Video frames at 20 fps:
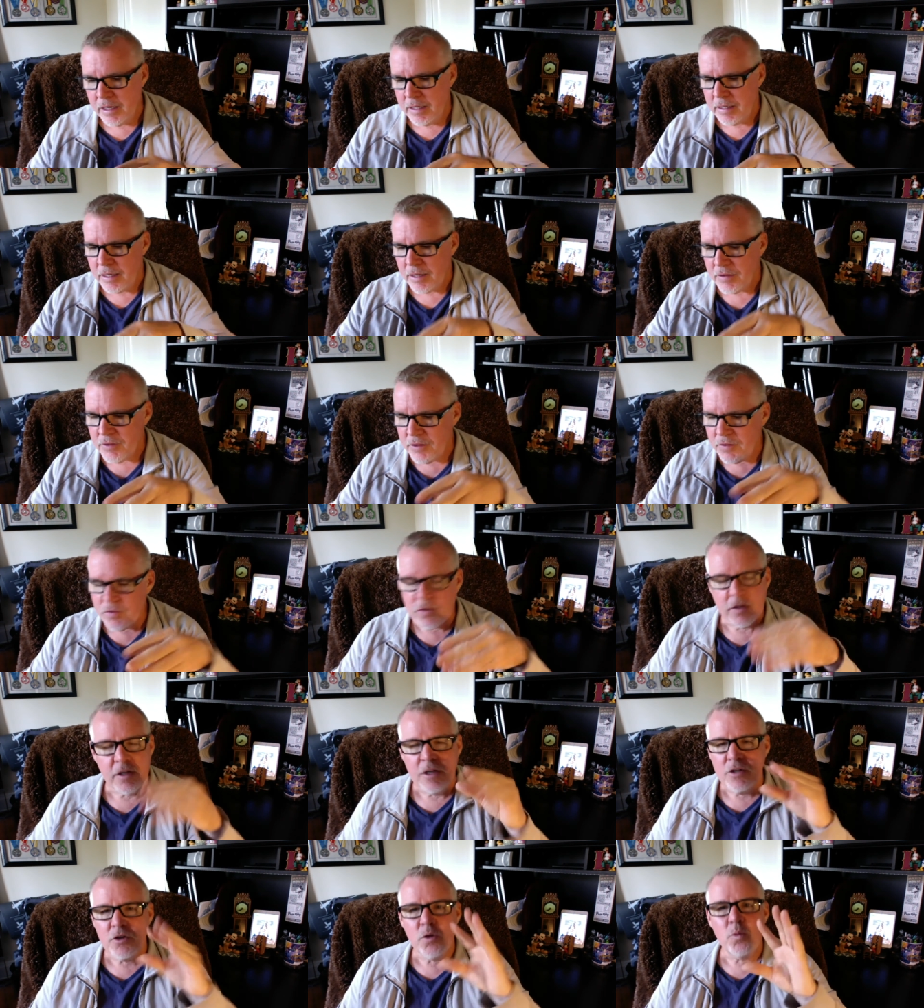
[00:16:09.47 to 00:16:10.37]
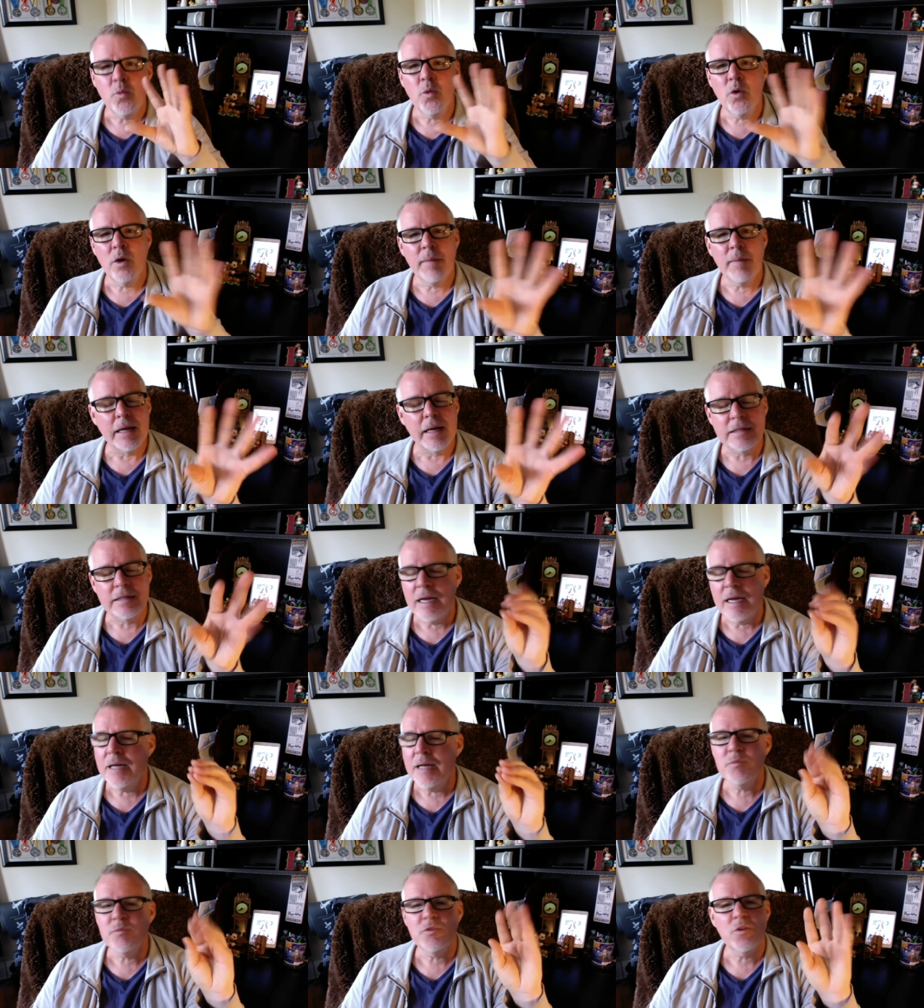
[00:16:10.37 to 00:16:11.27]
Guys, listen, don't worry about
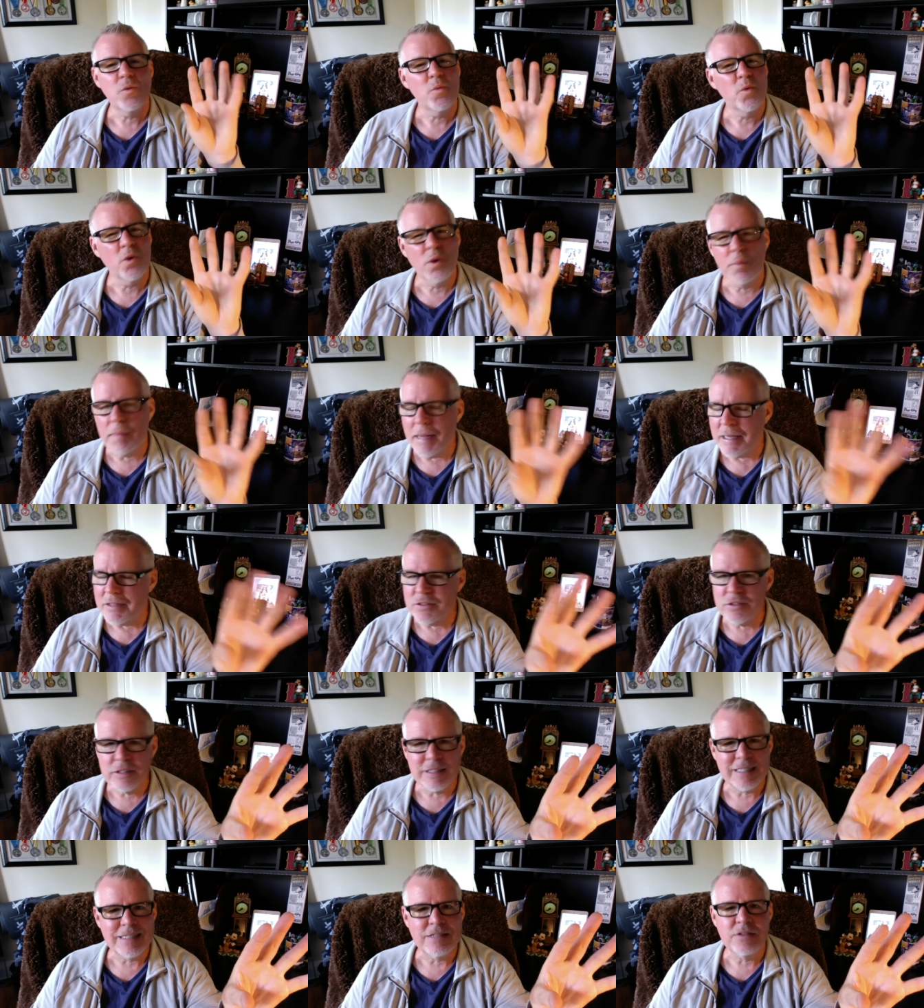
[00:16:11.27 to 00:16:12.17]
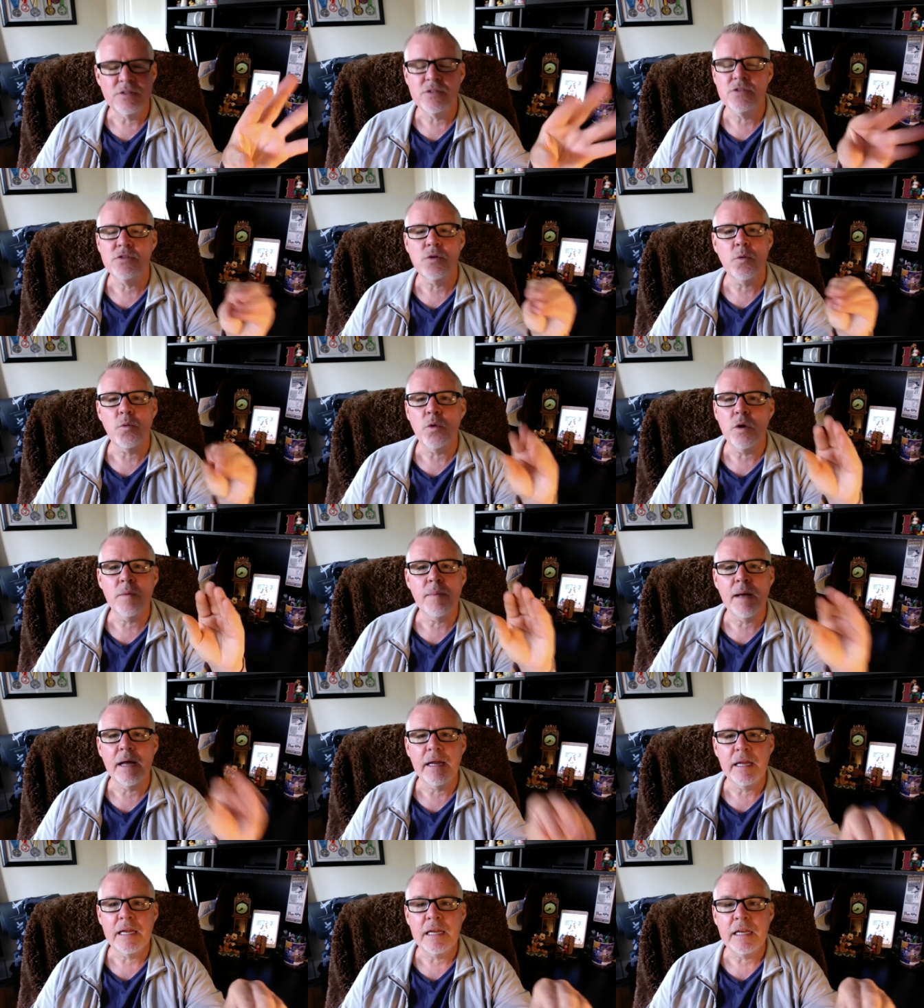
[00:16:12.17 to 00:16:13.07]
times. Don't worry about seasons. Don't worry
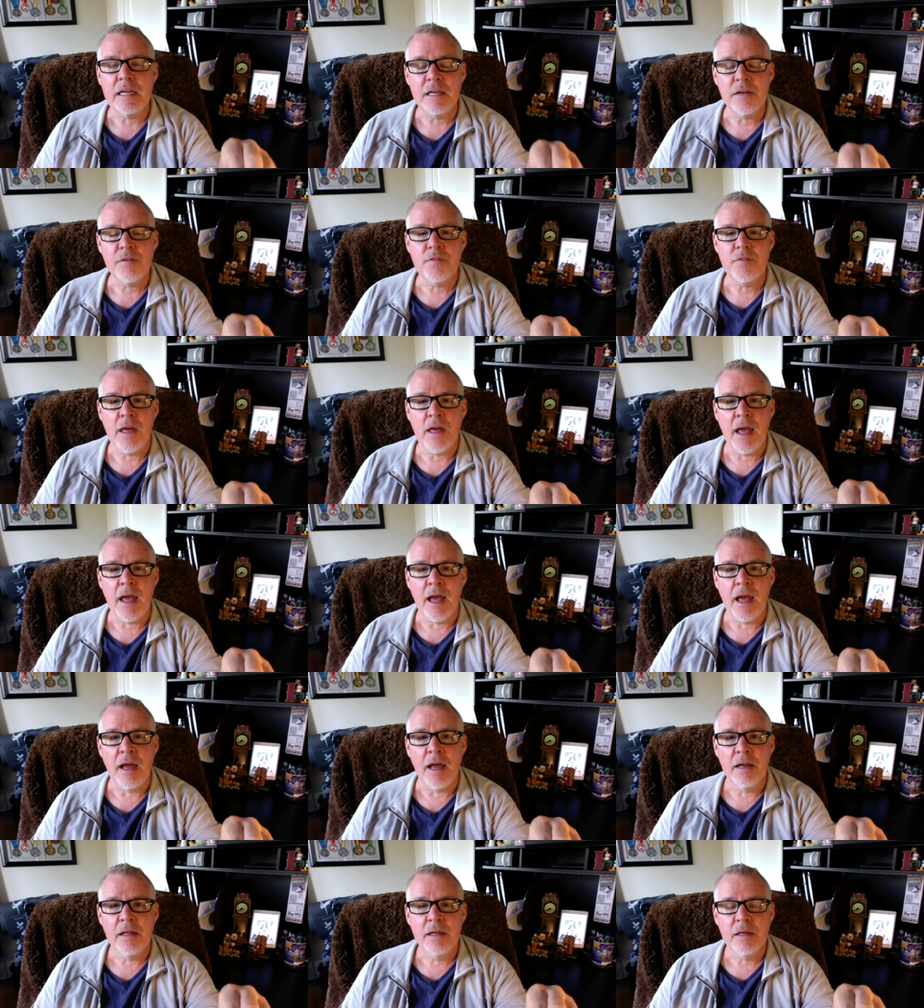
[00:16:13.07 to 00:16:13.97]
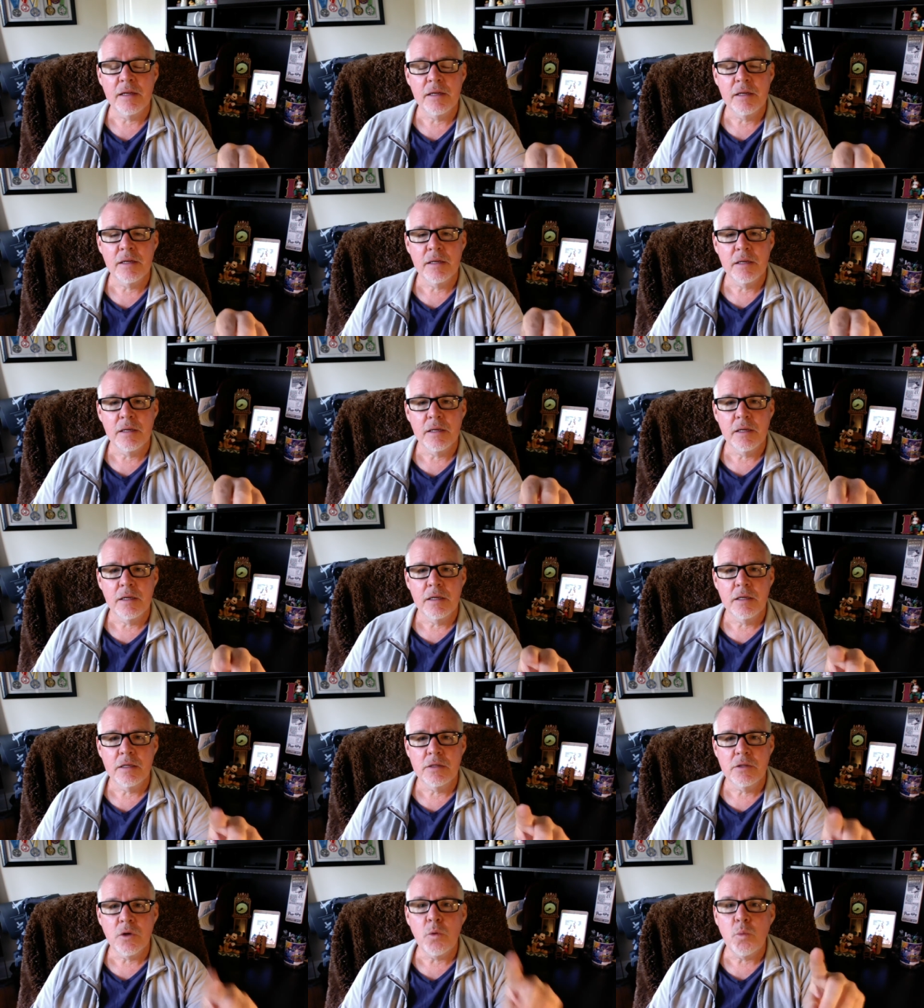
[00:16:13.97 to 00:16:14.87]
about any of that.
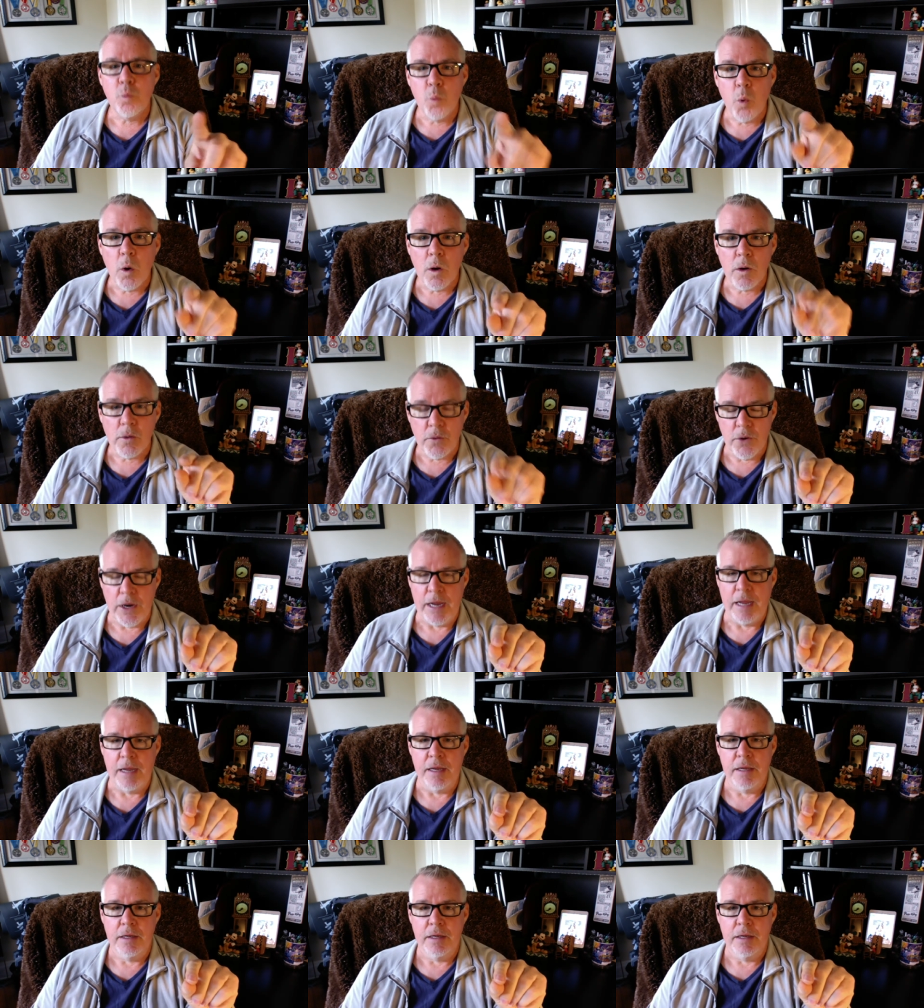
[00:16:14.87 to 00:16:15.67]
Don't worry.